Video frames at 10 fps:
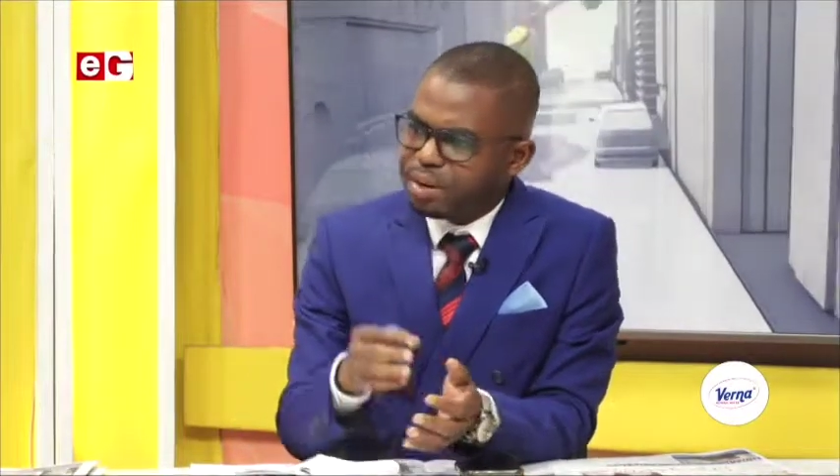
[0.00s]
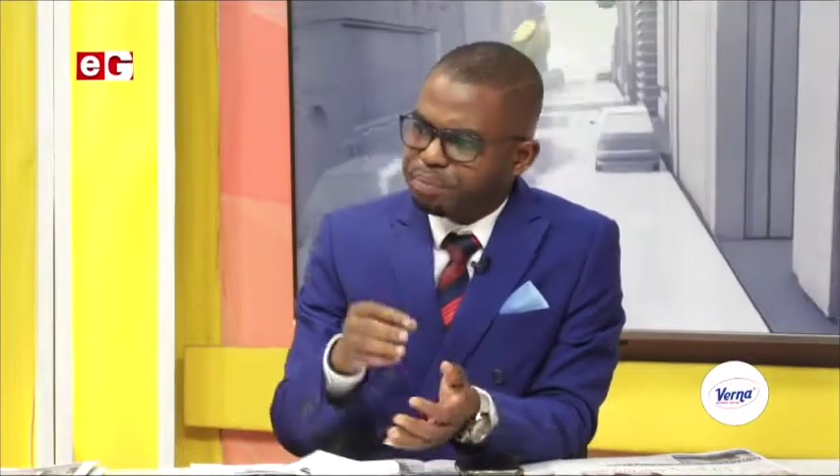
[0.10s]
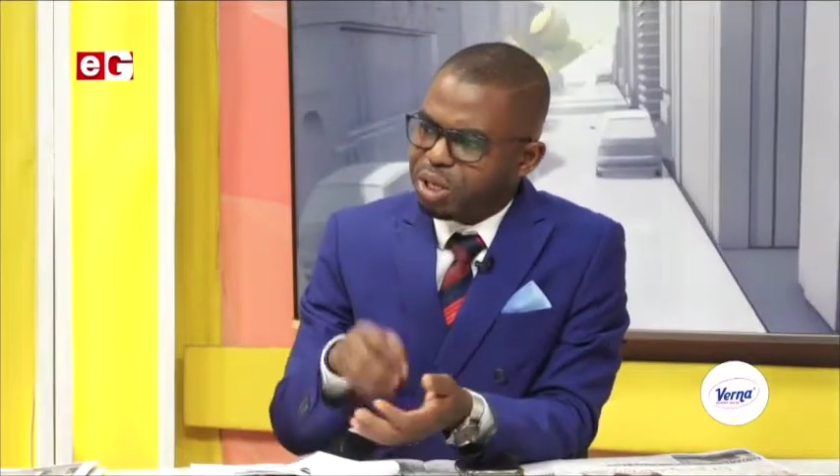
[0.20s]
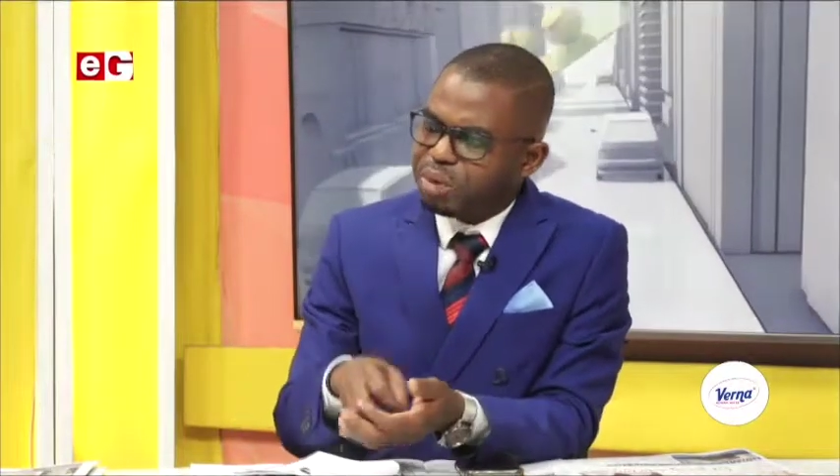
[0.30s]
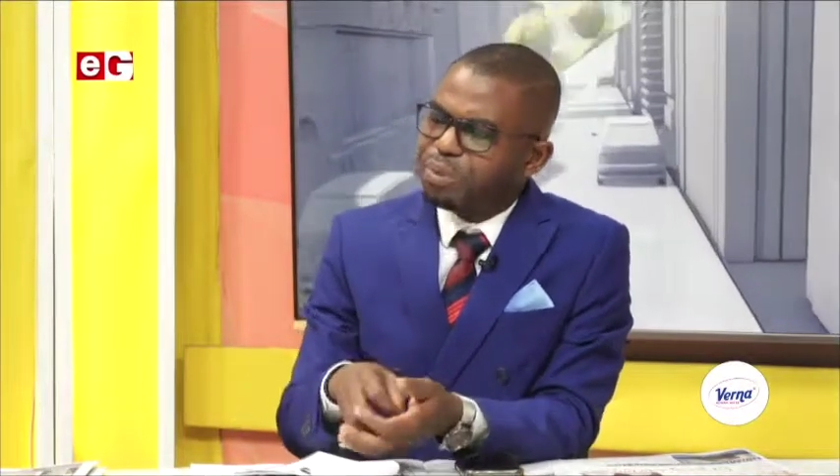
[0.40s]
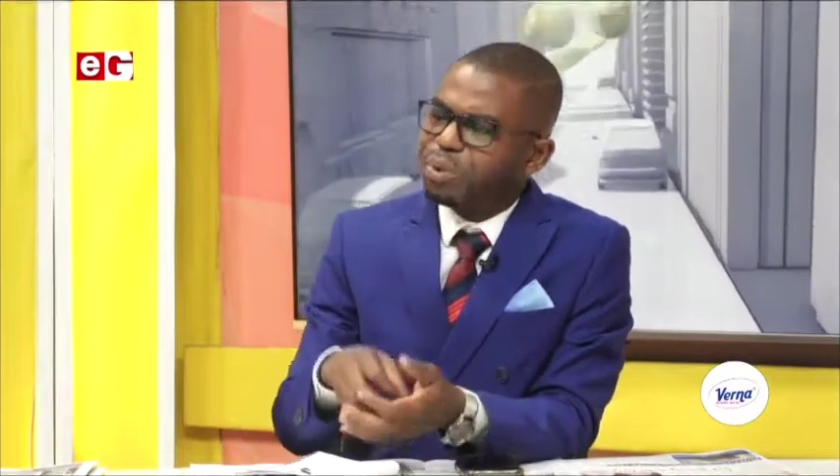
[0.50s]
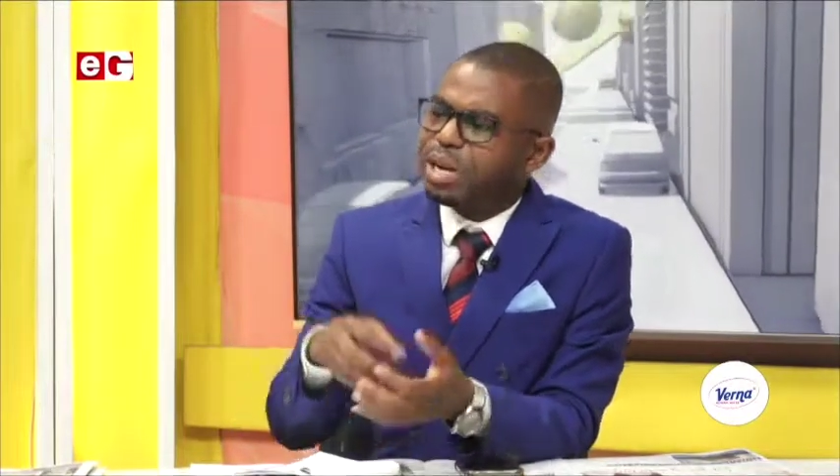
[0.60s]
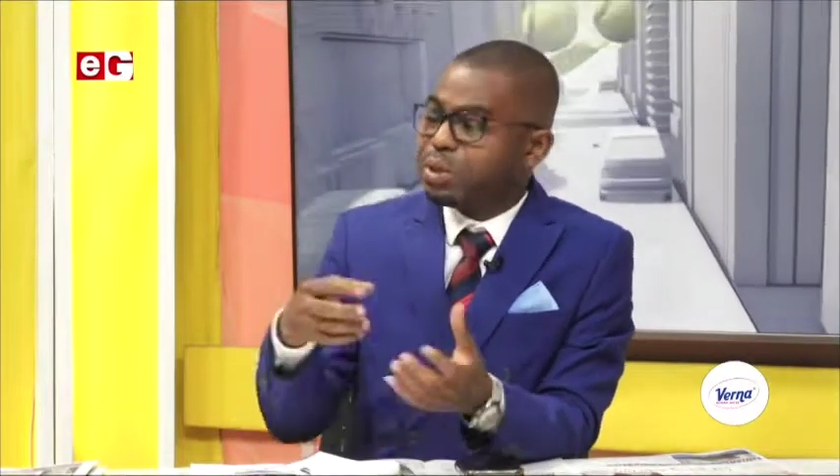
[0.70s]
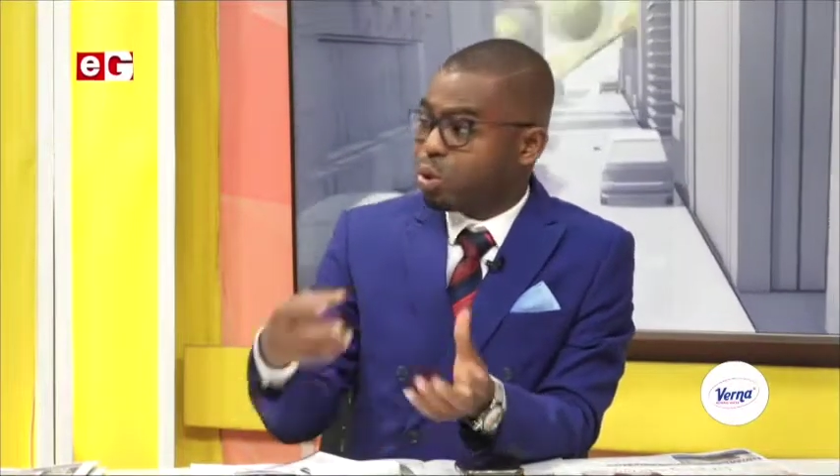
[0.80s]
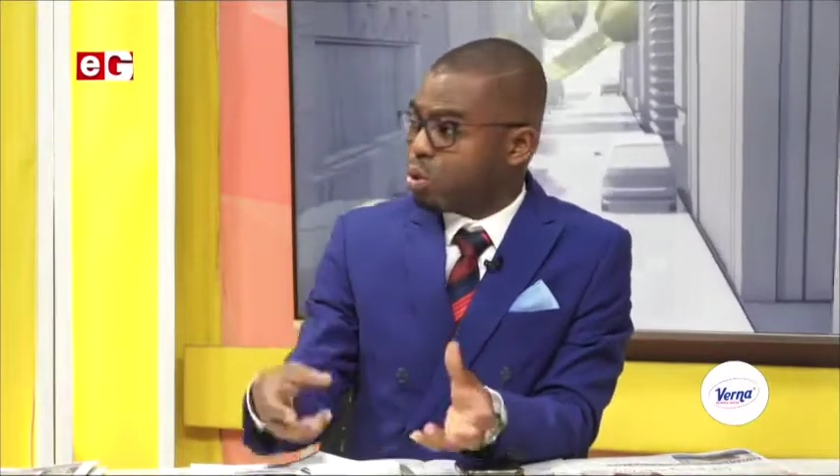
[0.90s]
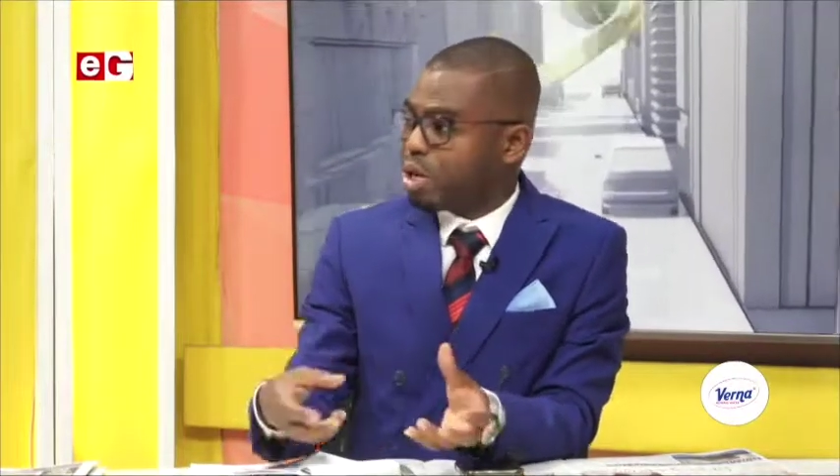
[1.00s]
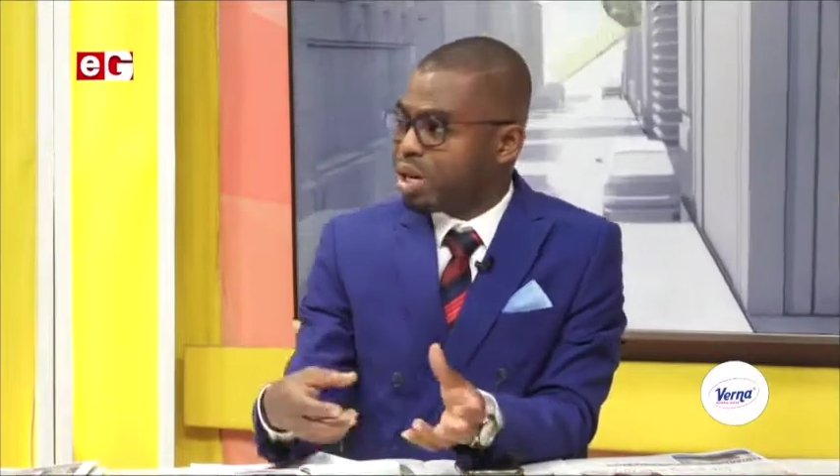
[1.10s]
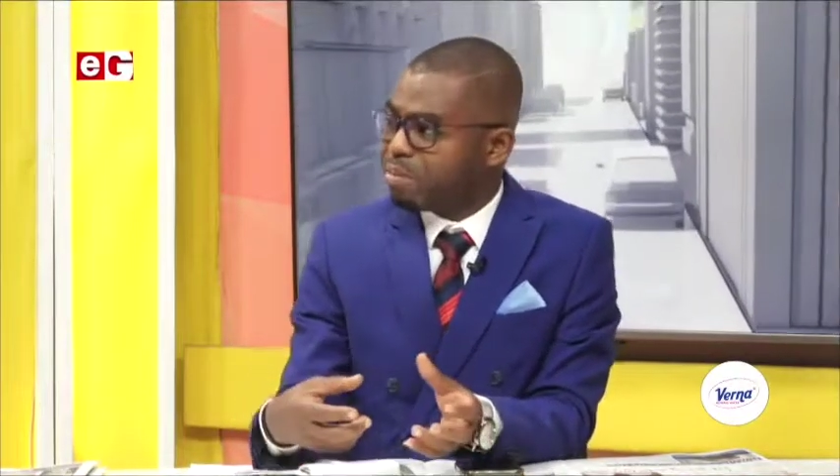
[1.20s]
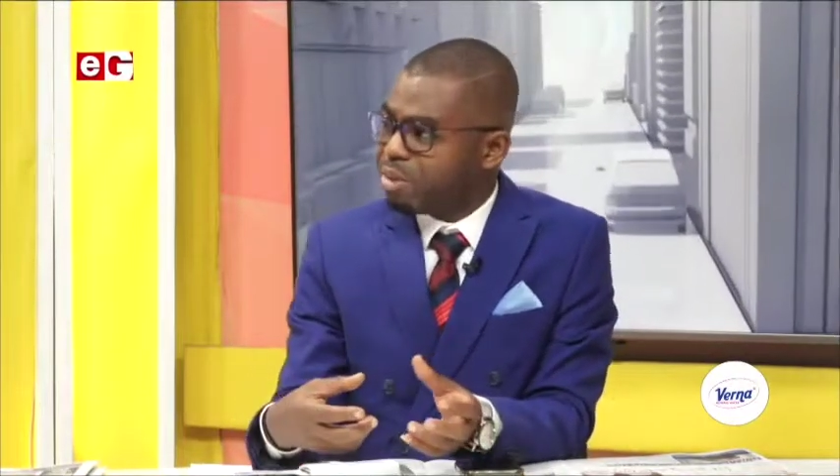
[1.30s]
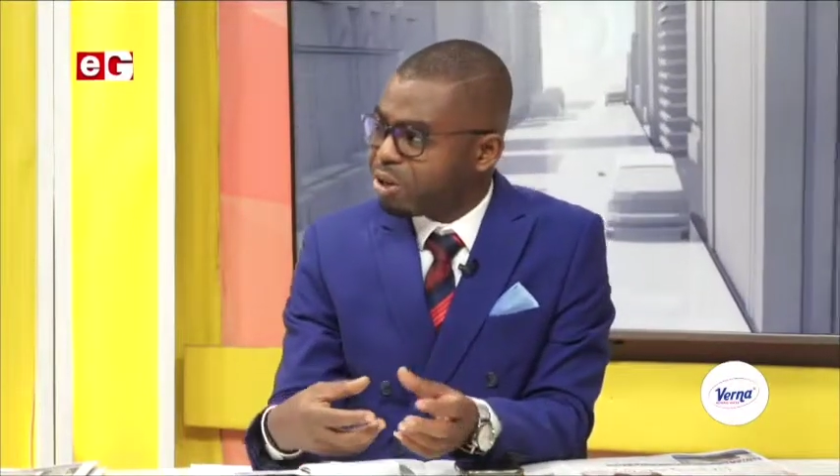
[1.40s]
people are talking
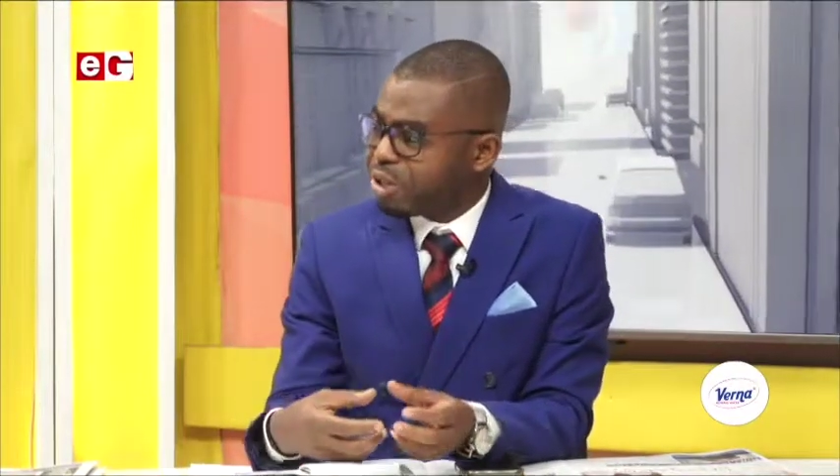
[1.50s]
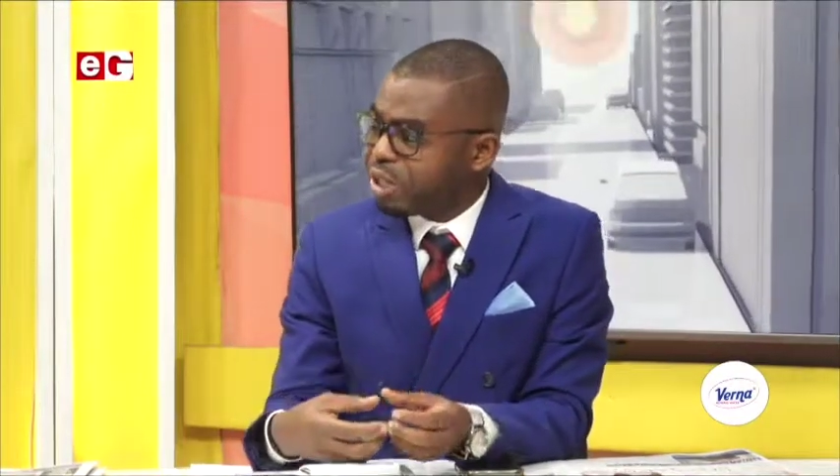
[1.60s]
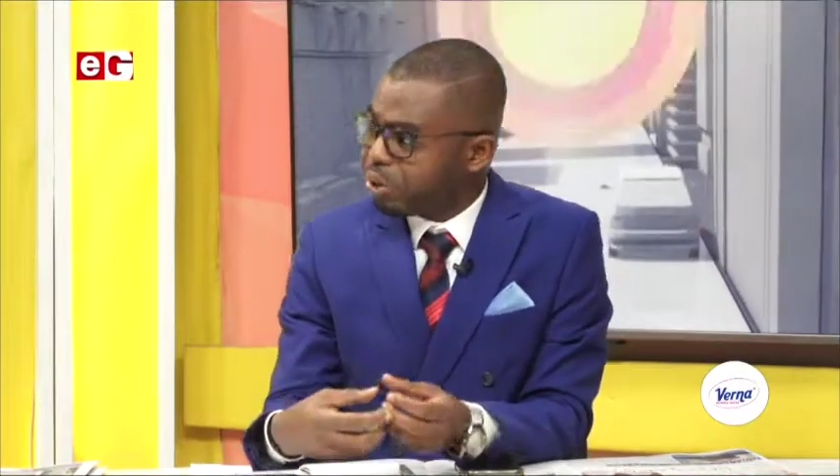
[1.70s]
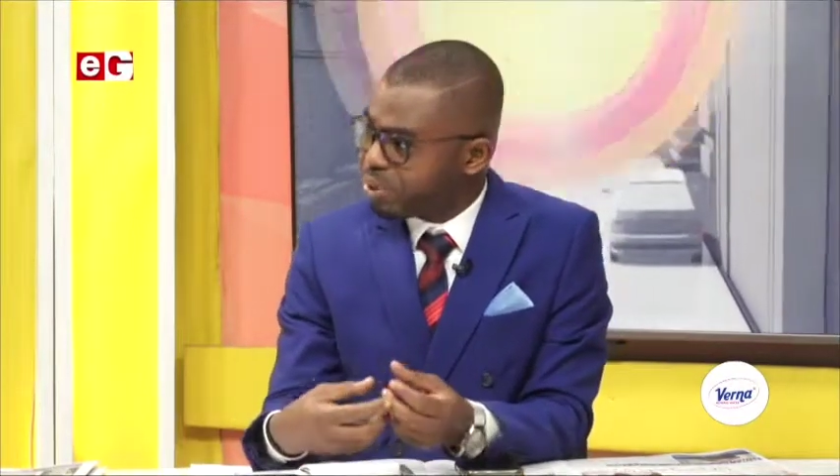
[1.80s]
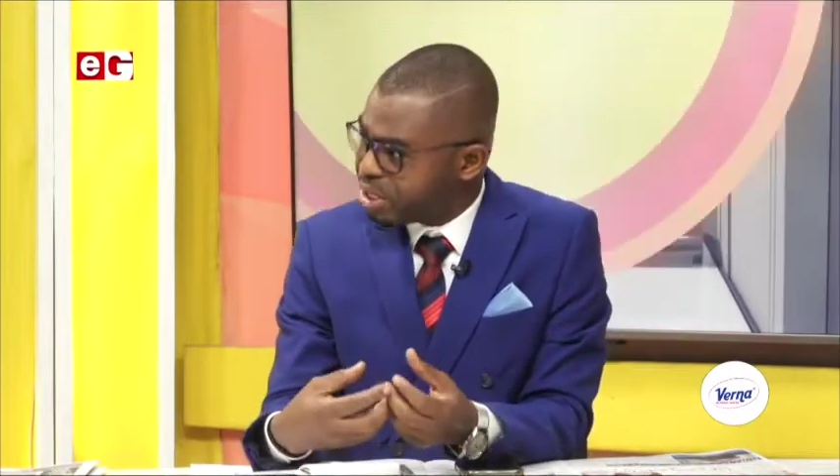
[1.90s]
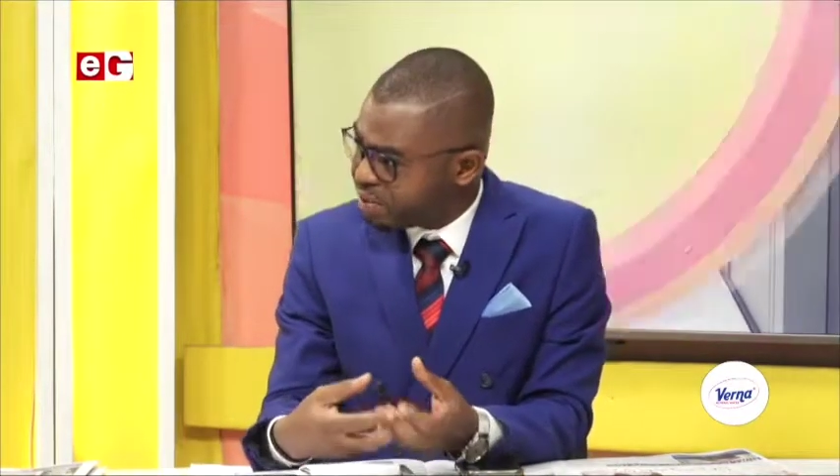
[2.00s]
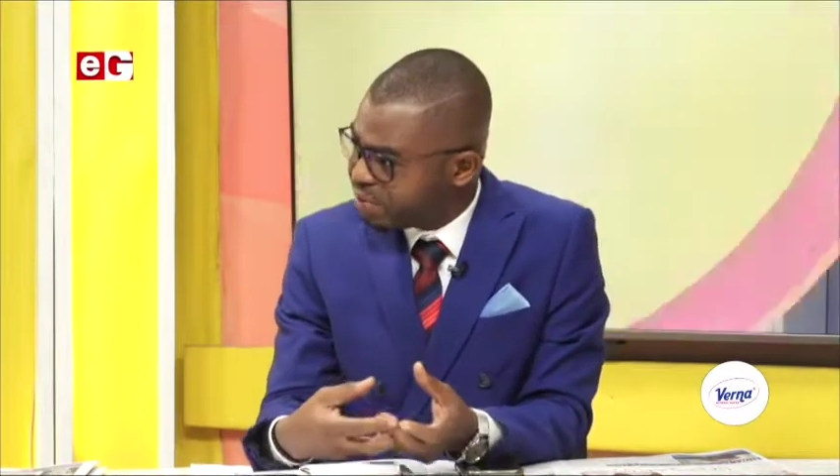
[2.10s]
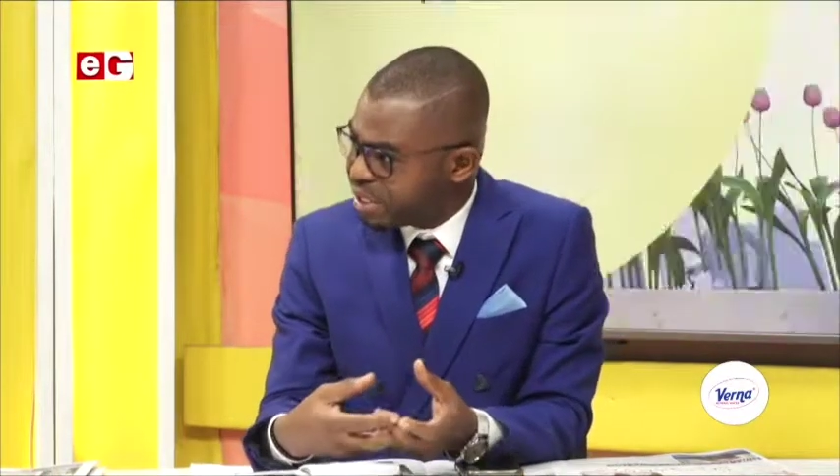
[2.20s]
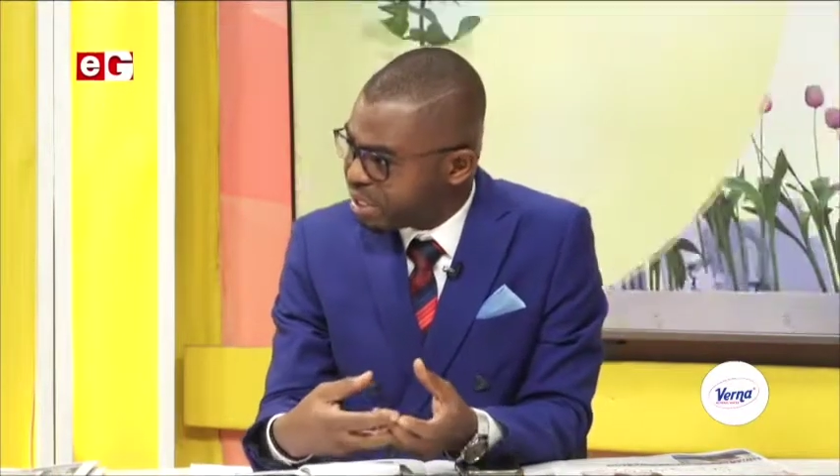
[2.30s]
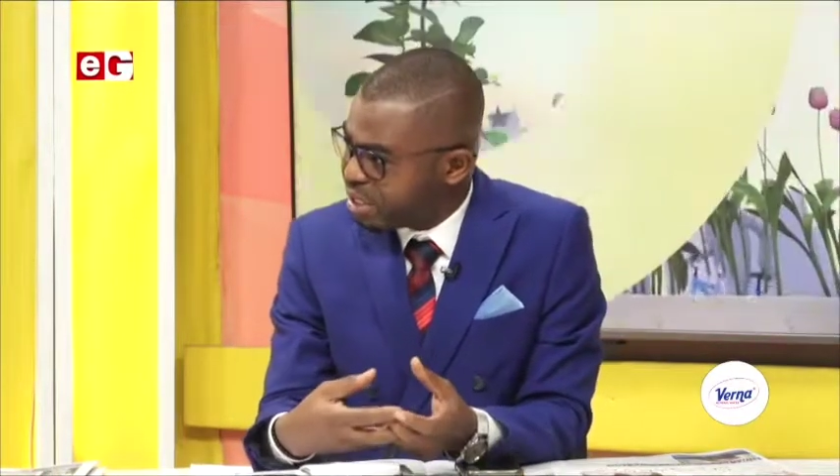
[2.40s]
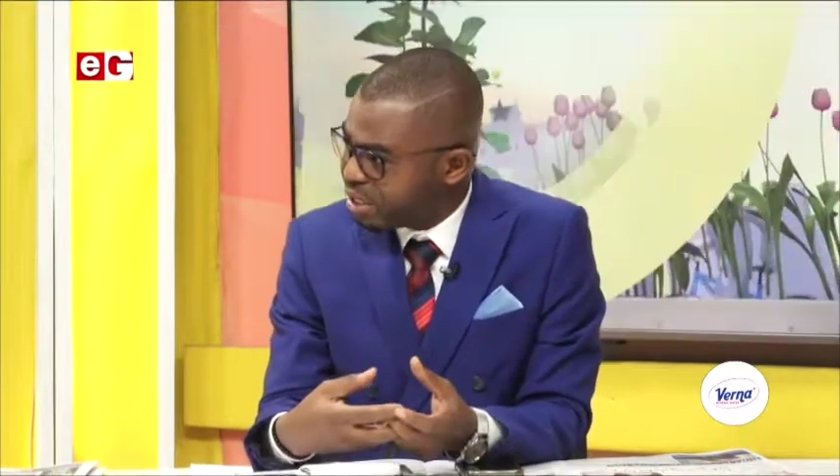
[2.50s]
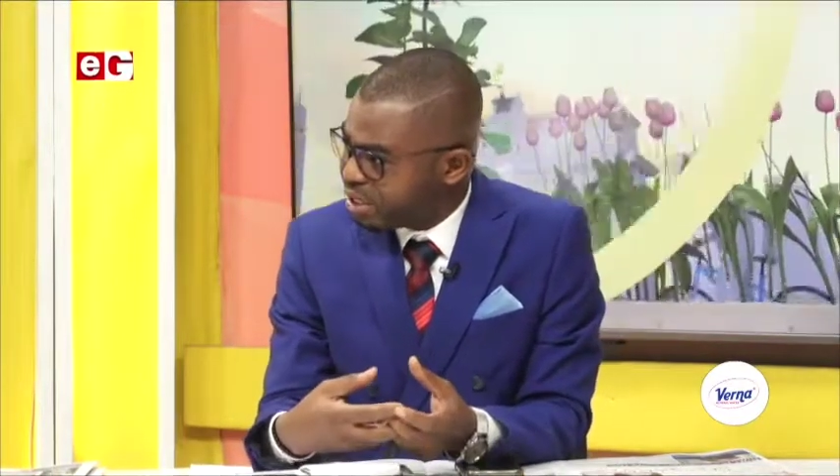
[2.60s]
about inclusivity.